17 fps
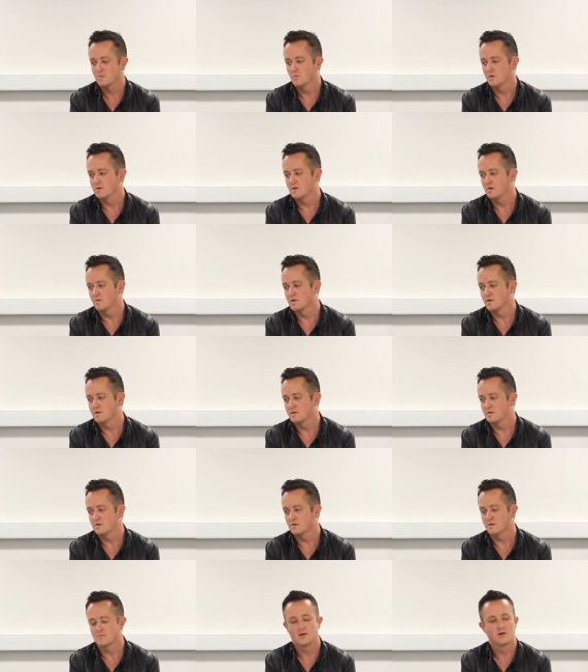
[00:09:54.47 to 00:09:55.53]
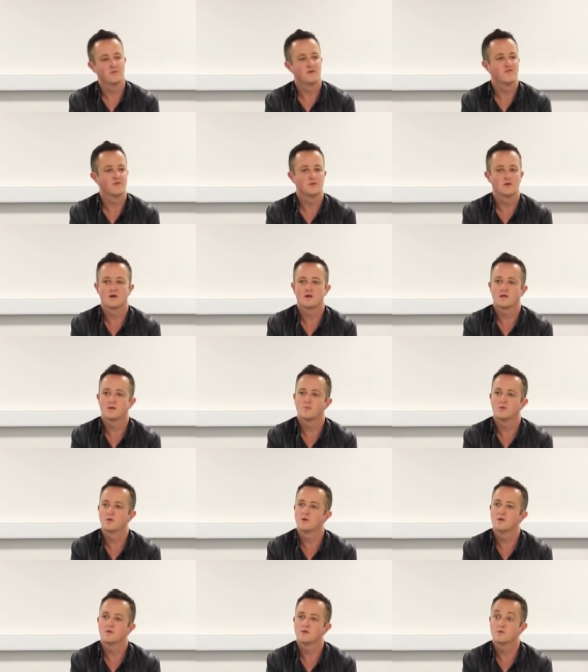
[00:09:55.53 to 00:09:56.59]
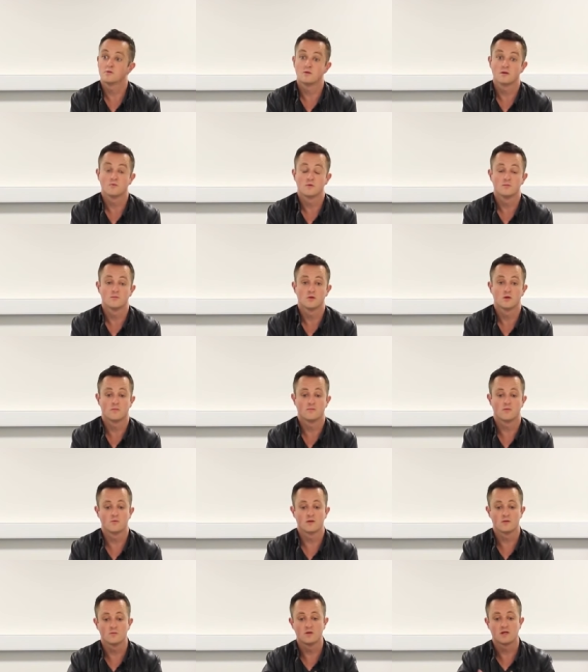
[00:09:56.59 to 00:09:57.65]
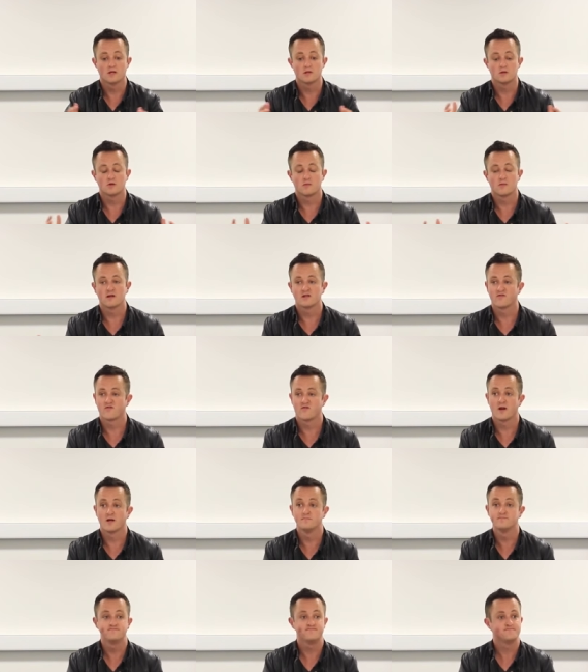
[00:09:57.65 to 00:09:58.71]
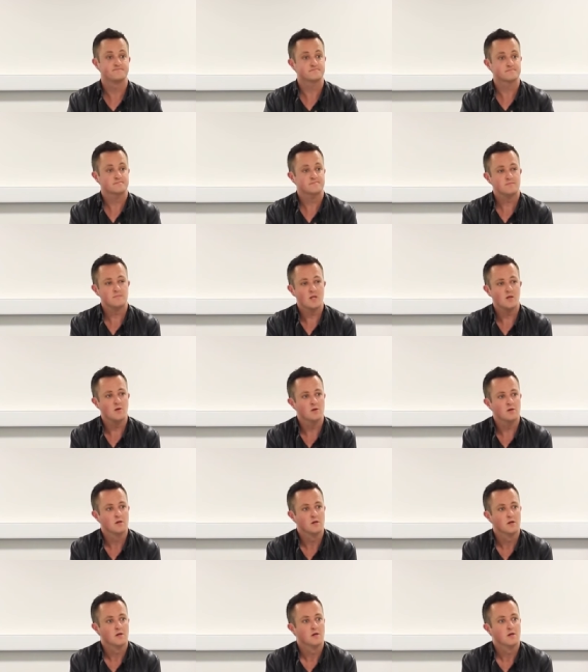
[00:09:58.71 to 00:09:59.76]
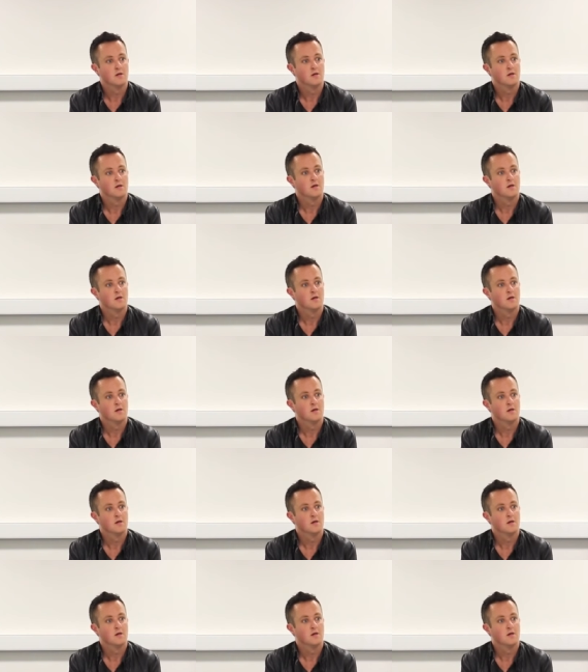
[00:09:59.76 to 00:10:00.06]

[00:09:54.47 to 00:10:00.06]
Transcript: We don't need to talk about whether you like him or not, or you agree with him or not, but we, we can talk about his frame. Russell Brand.